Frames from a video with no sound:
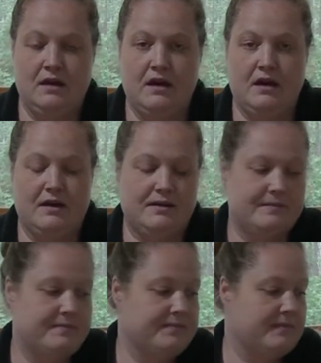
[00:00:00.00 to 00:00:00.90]

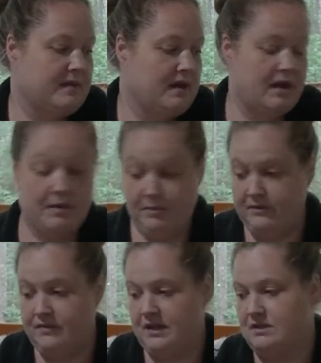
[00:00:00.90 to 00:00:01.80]
a couple
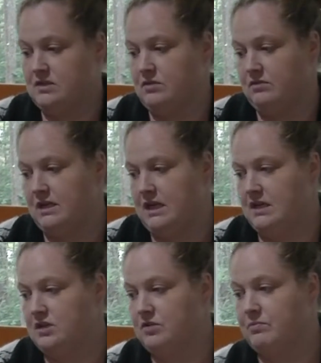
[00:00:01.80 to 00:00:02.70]
of things. You'll
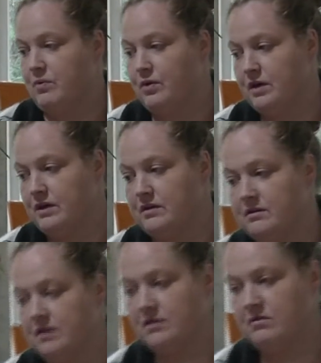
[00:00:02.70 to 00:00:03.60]
need your board
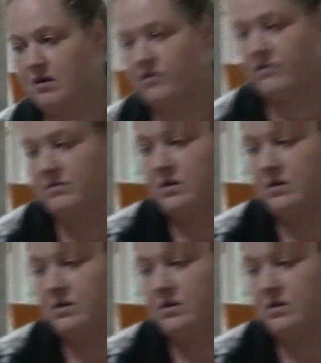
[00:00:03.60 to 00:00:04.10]
that you got from